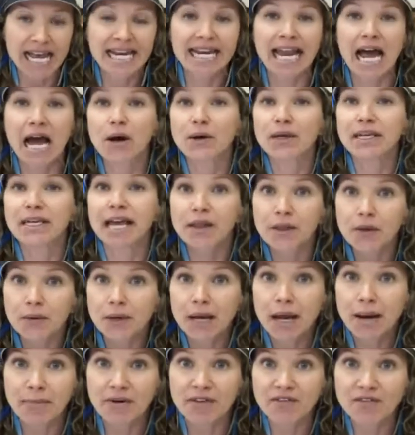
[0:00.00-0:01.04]
Now, yellow
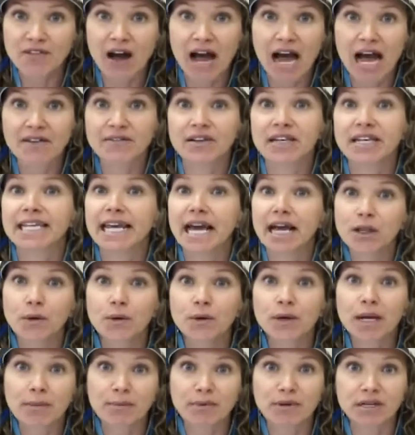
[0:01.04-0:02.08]
number 5 and
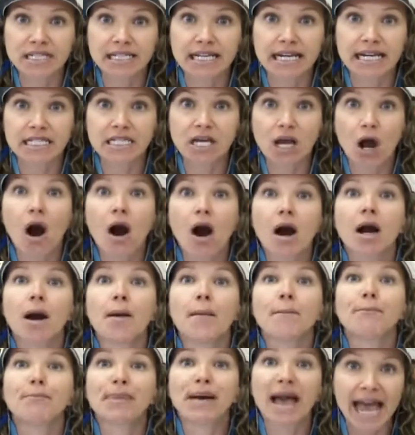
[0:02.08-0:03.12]
yellow number 6 are
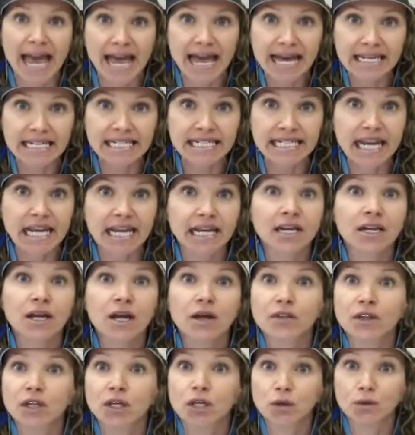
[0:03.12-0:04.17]
banned in
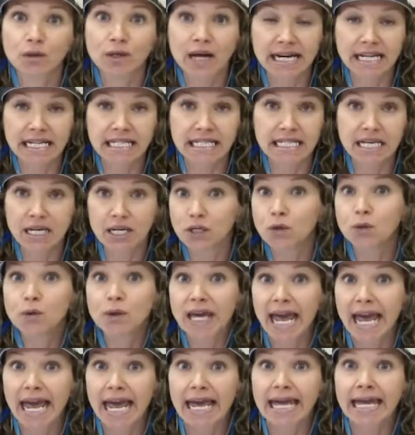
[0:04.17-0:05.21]
the
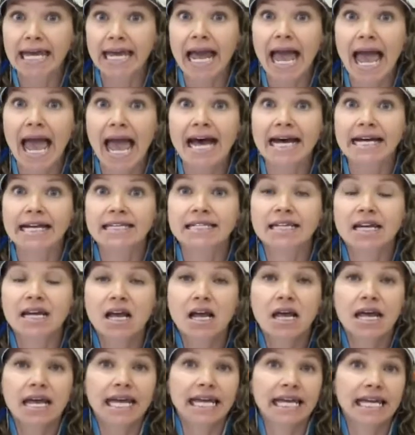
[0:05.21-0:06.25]
UK and
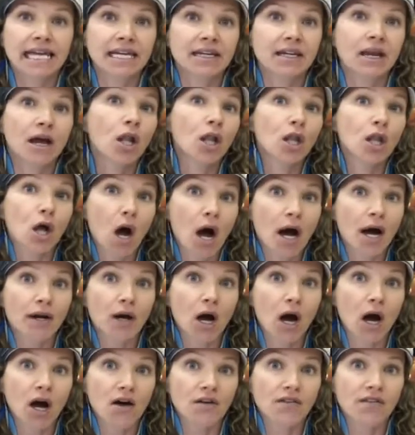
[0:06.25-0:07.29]
in a lot
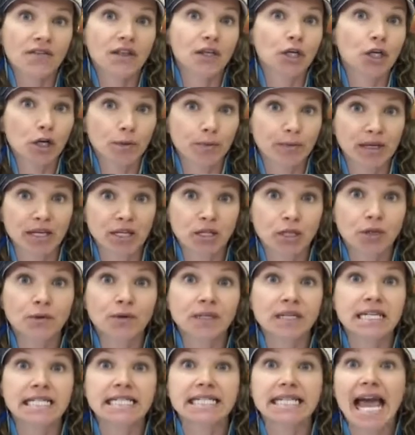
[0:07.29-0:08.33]
of the European
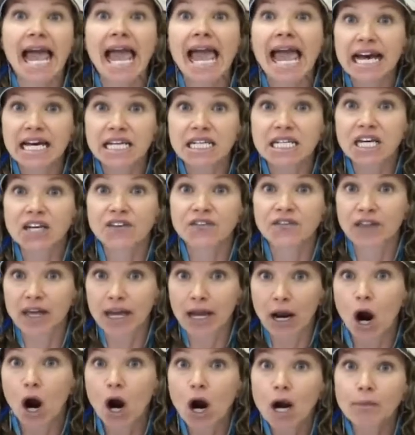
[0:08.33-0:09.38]
Unions, and if
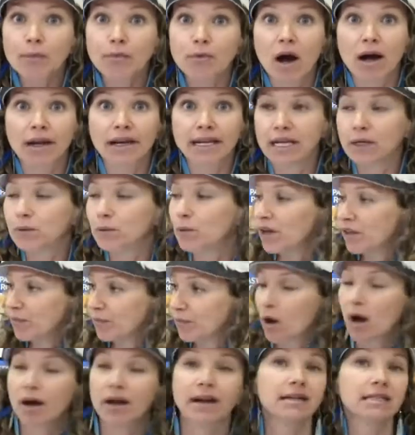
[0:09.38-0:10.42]
they are brought in with
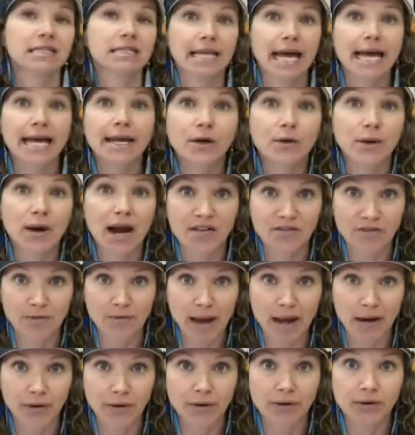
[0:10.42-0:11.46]
products like Kraft
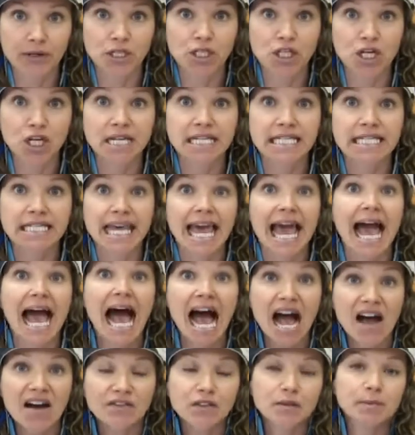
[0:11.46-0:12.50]
macaroni and cheese, they
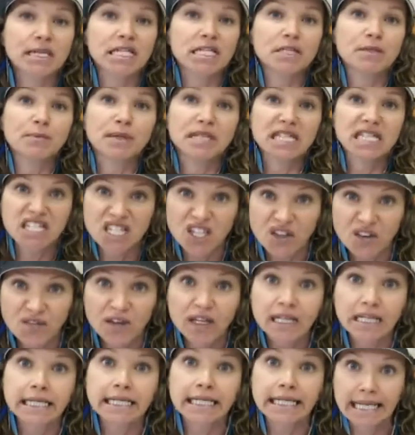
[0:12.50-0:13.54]
have to be
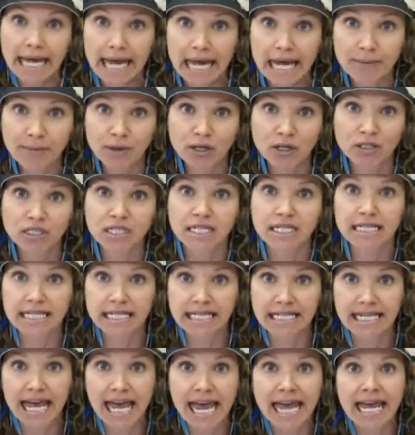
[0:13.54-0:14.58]
specifically labeled to
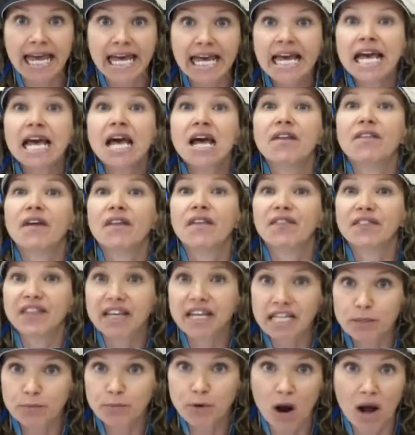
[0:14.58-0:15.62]
say that
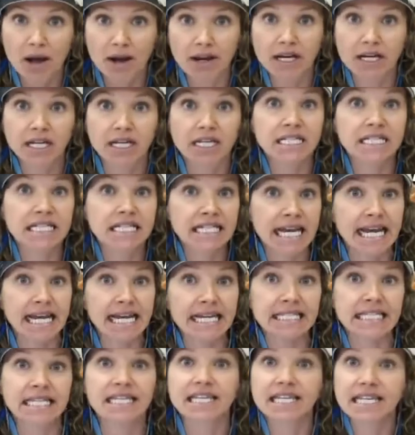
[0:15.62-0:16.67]
this product
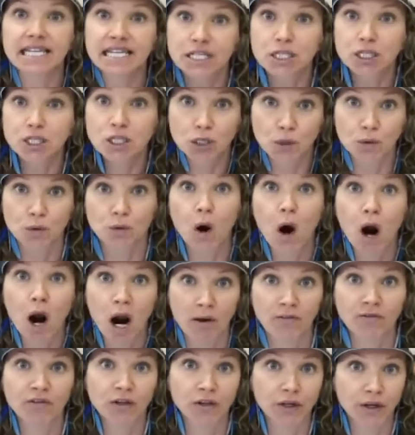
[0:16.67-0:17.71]
contains these 2
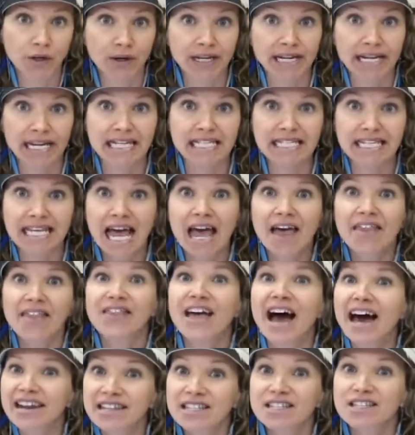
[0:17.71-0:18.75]
harmful ingredients.
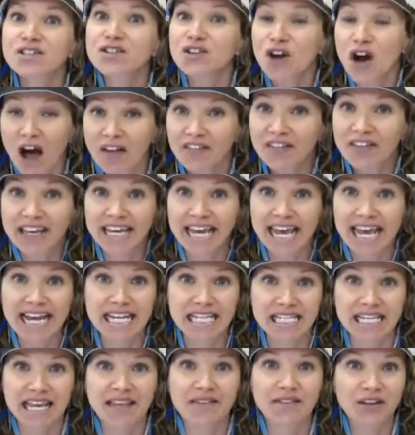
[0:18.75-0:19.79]
That is not the
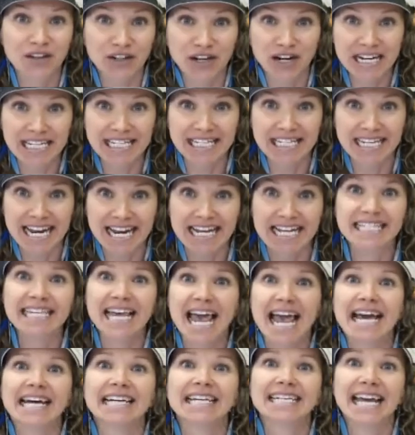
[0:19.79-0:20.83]
case in the United States
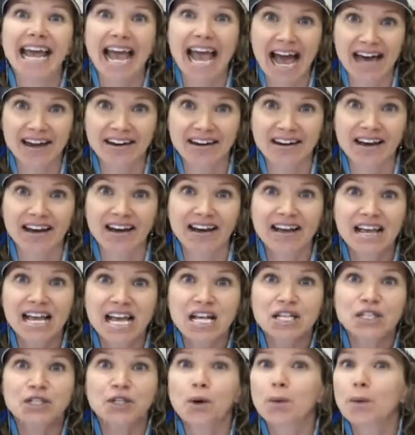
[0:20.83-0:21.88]
and Canada.
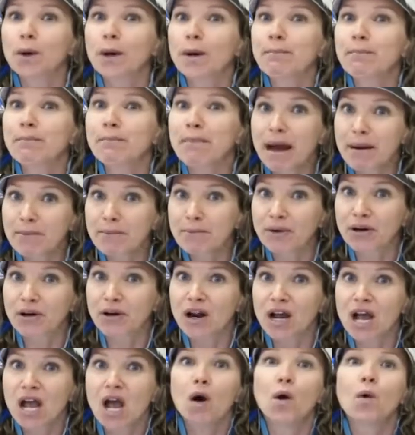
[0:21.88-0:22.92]
So
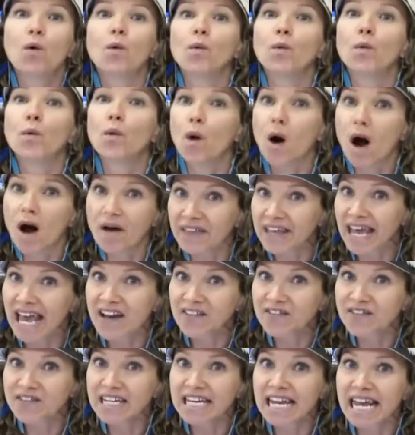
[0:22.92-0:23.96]
remember, the
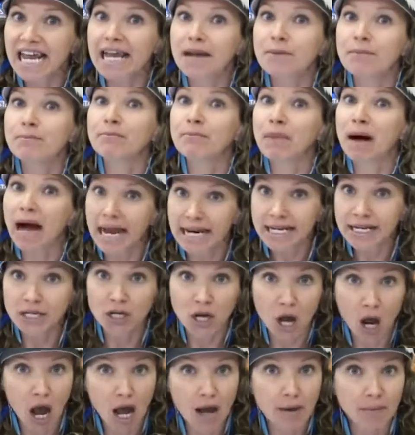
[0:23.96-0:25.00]
FDA might
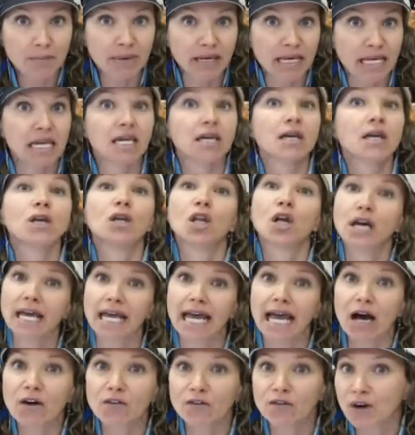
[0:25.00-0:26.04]
not be
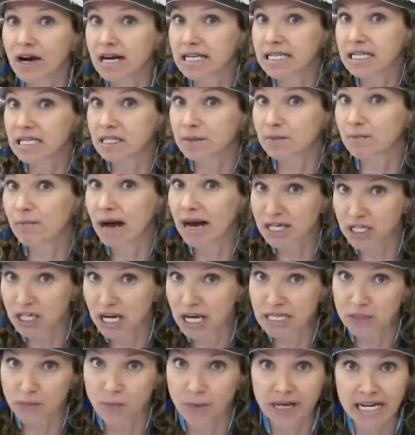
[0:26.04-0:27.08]
looking out for us as much
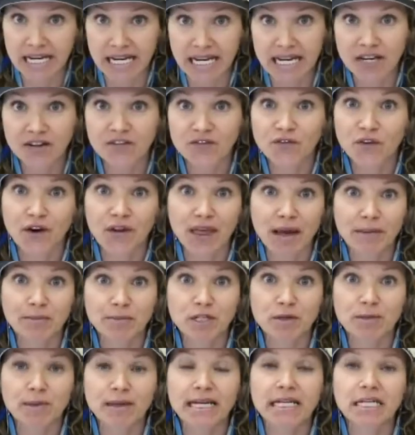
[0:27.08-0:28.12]
as we need for them
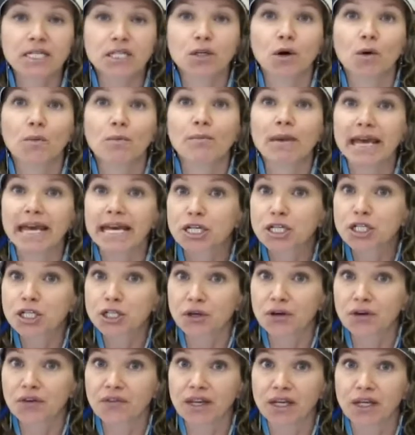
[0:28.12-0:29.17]
to be, so make
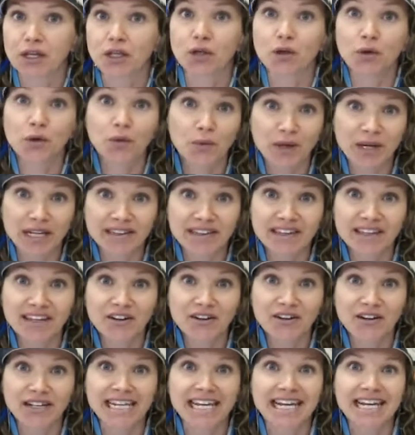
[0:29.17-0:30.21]
sure that you read the
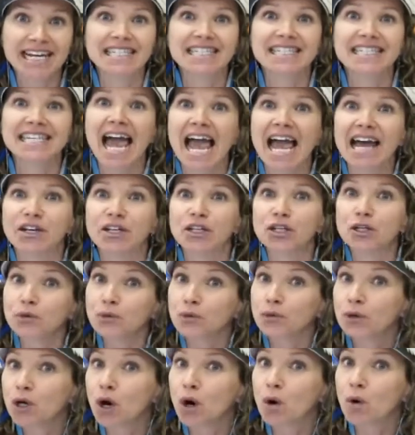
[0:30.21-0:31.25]
ingredients and
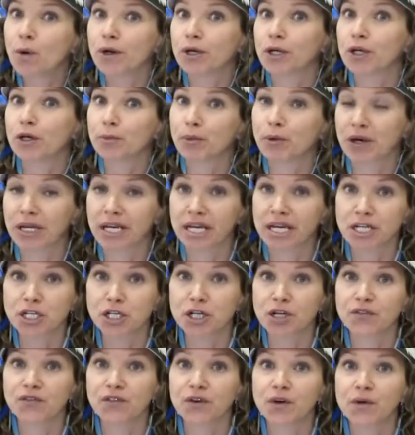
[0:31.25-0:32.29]
you know what you're putting into
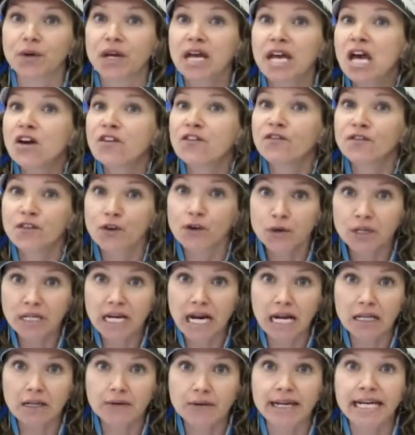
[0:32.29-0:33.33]
your food. Food
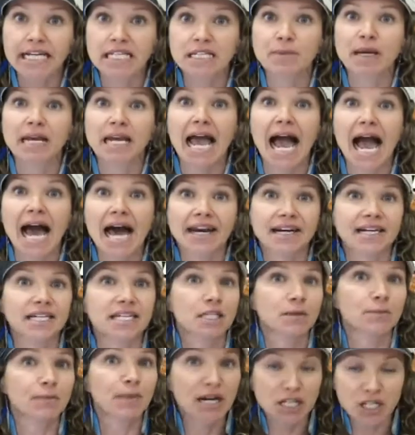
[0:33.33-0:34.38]
coloring is being added
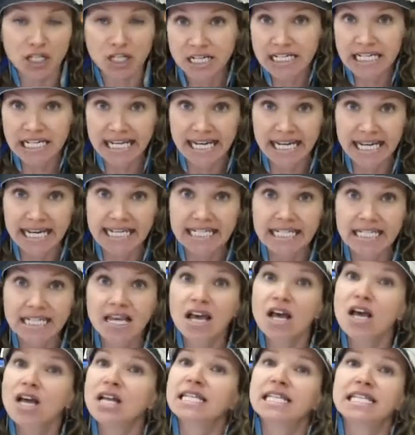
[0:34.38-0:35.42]
especially to kids'
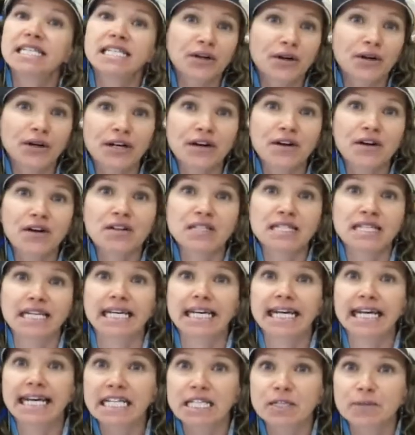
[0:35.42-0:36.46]
cereals
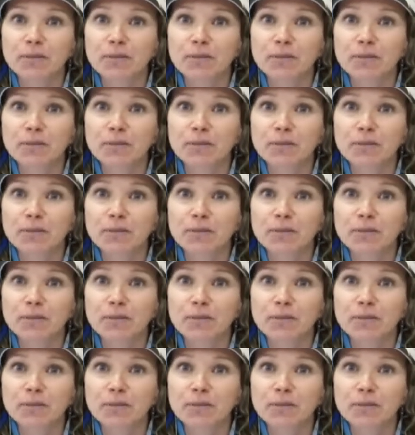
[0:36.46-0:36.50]
and kids'